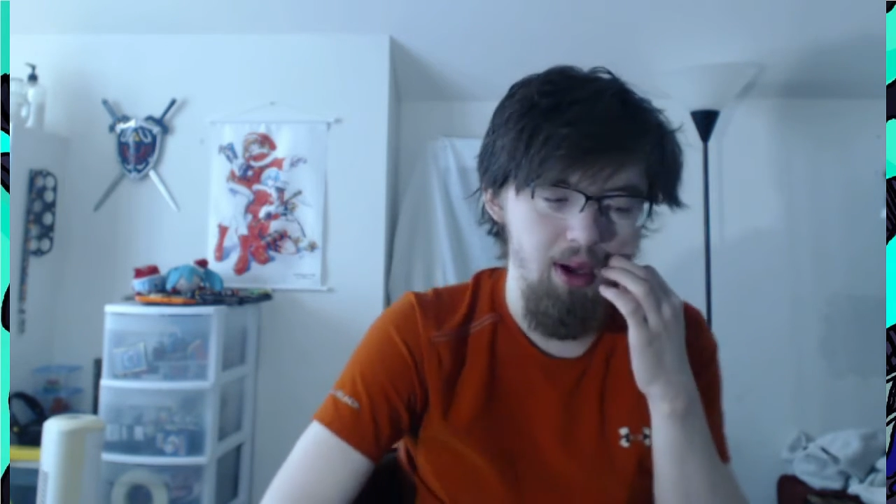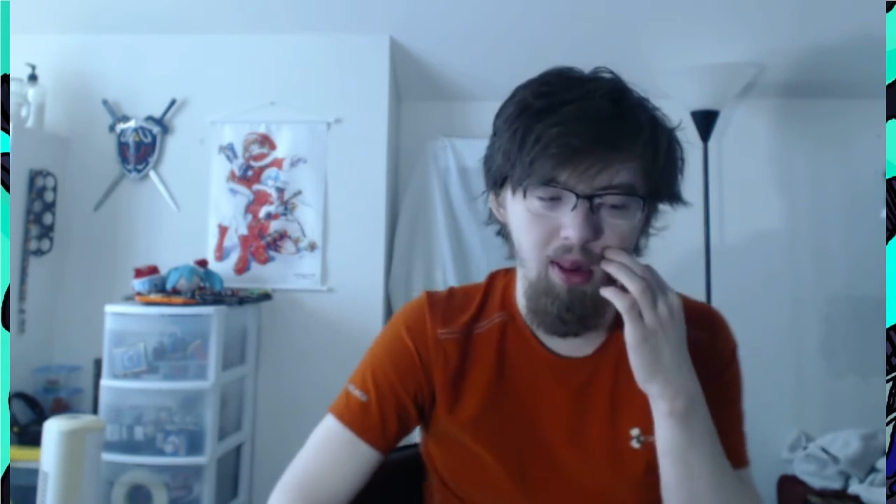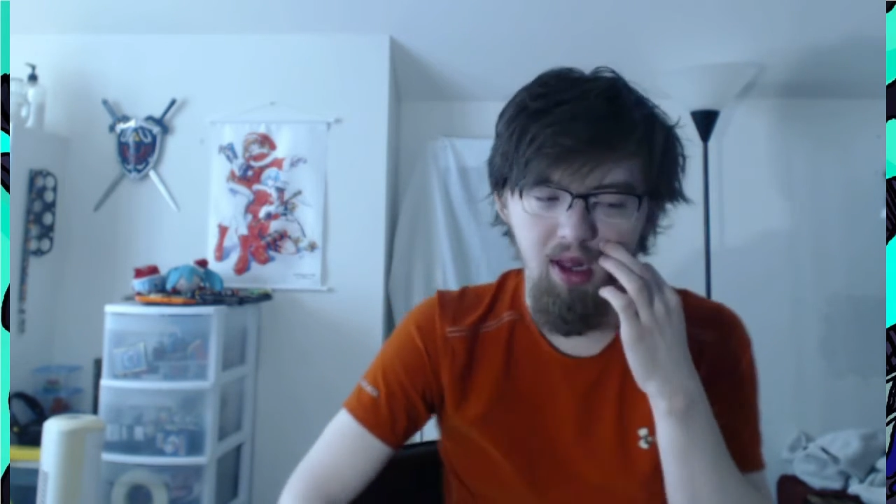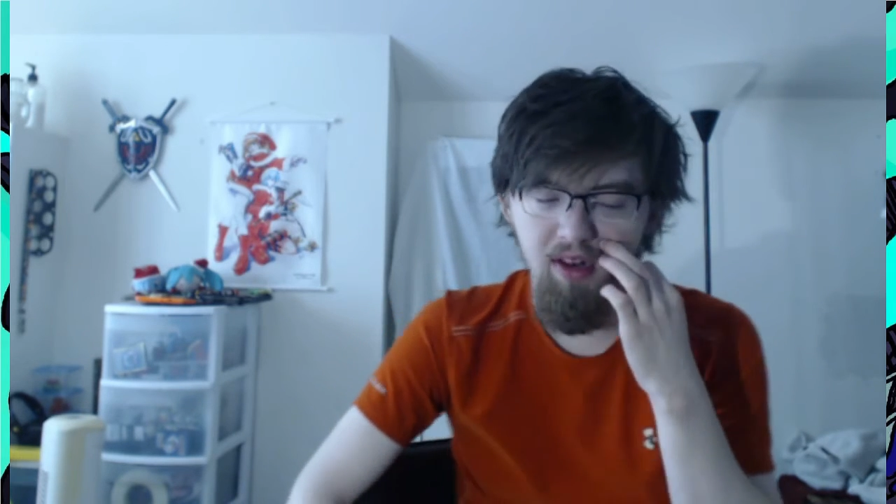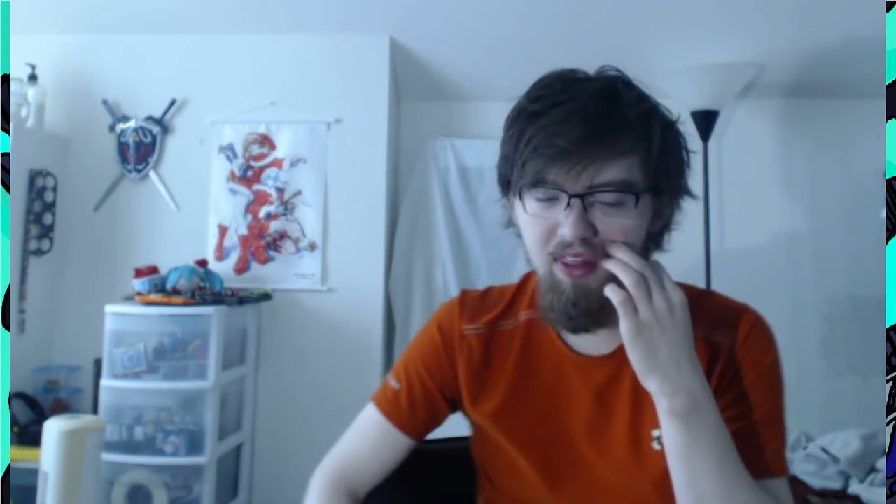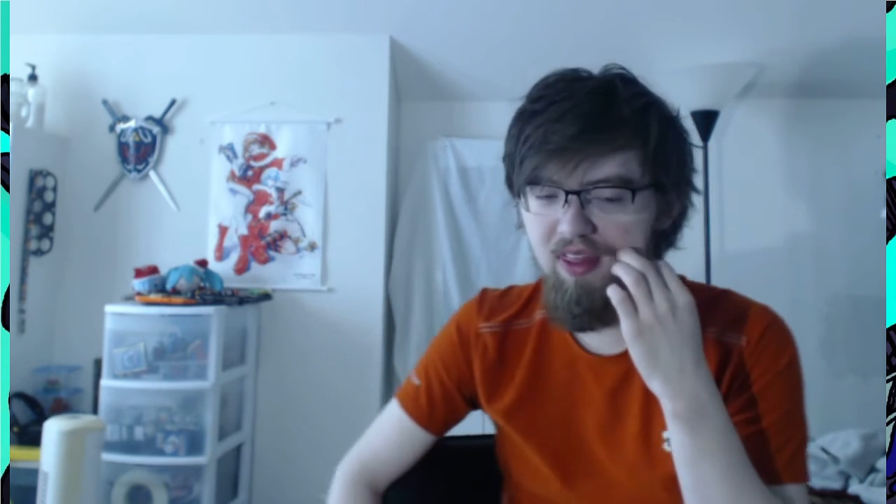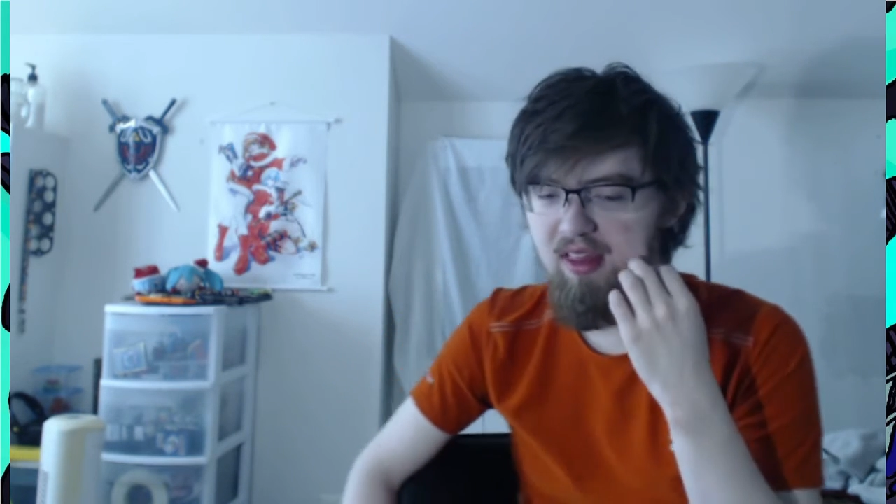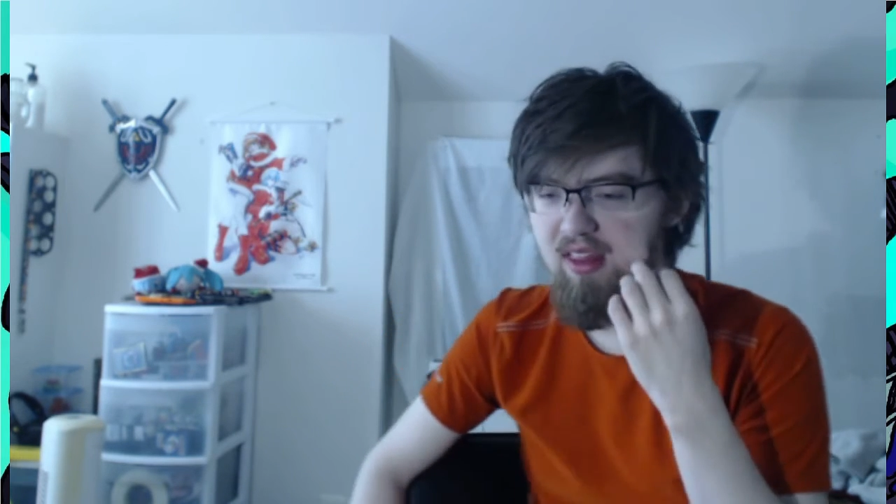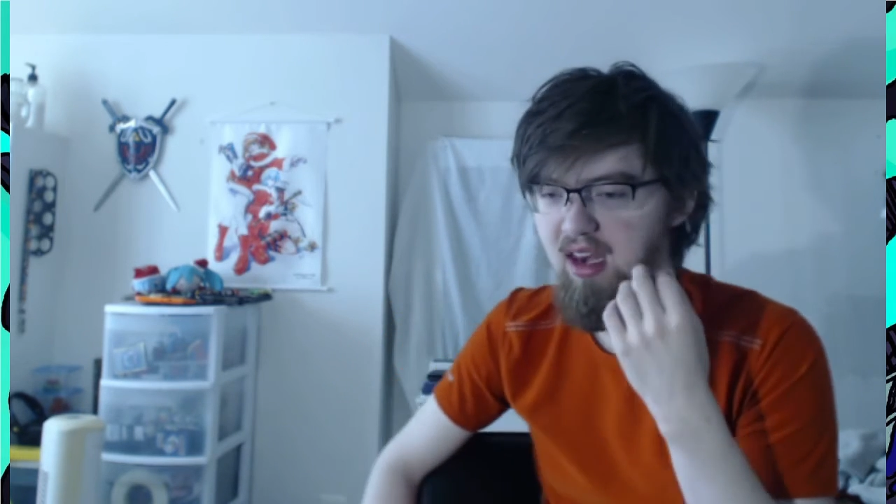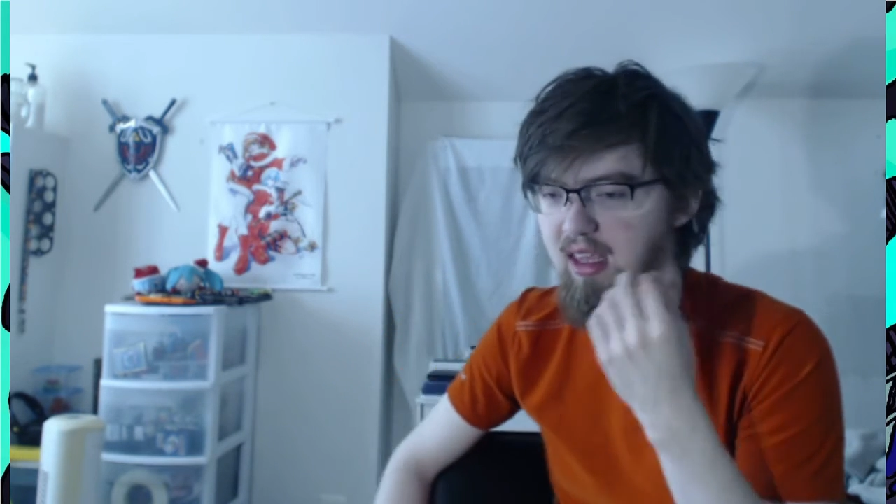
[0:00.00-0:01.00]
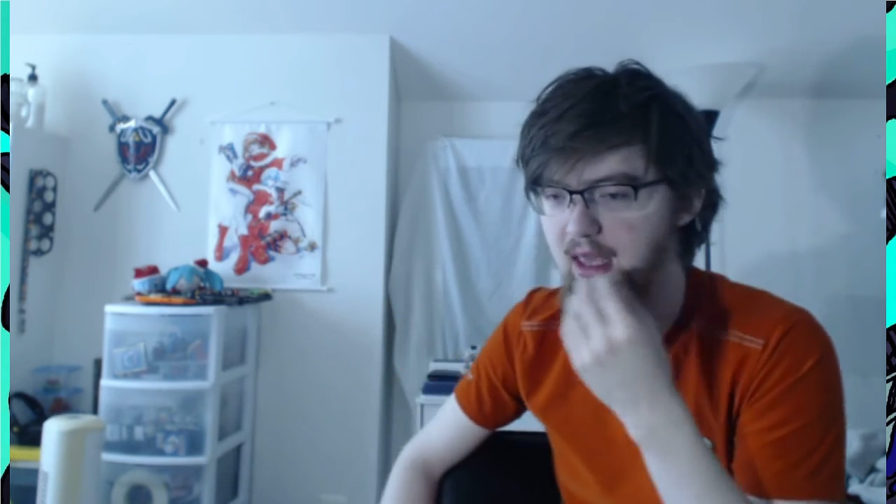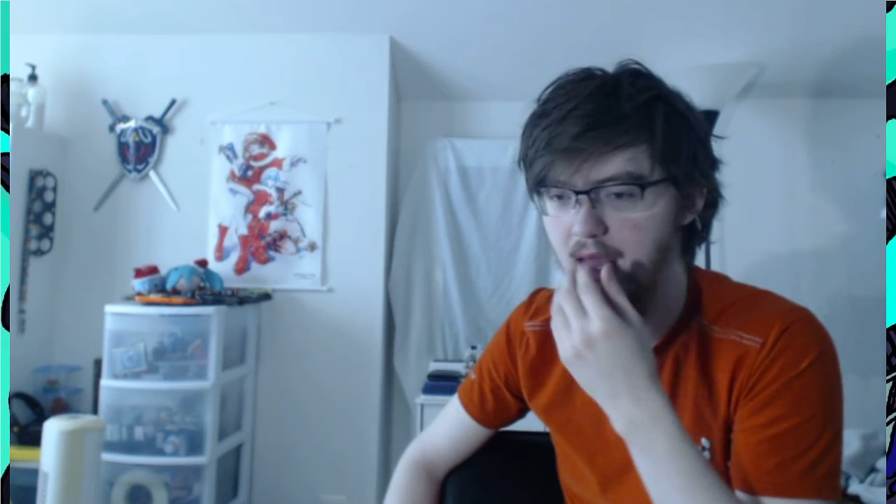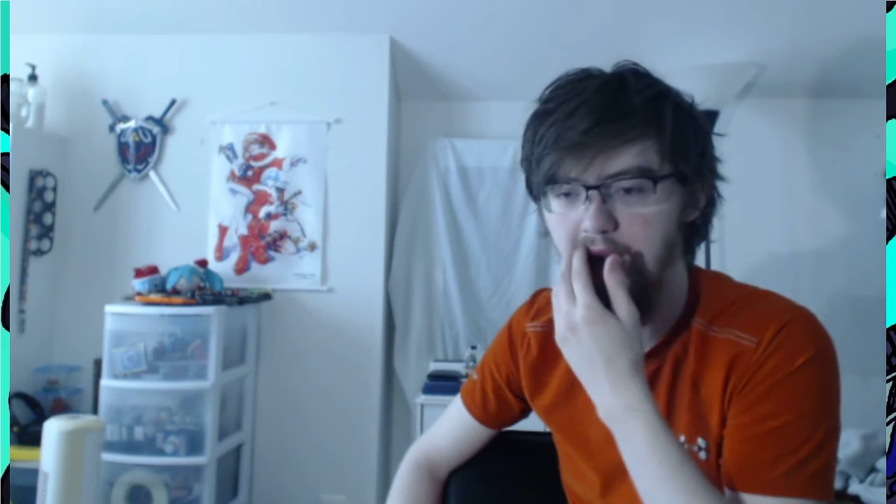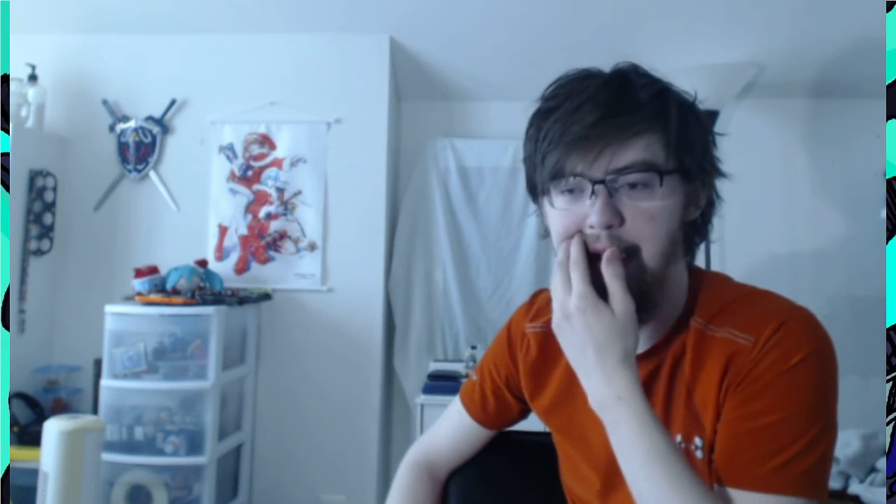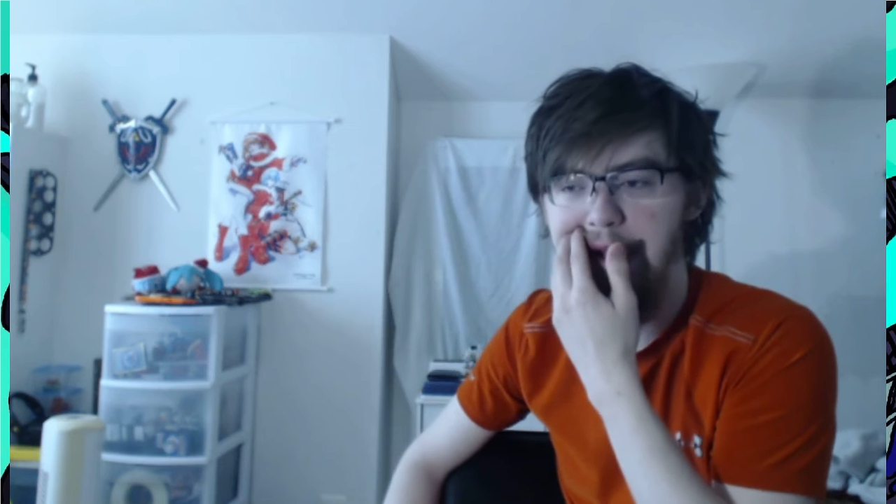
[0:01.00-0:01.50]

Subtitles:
a lot of the things that I get,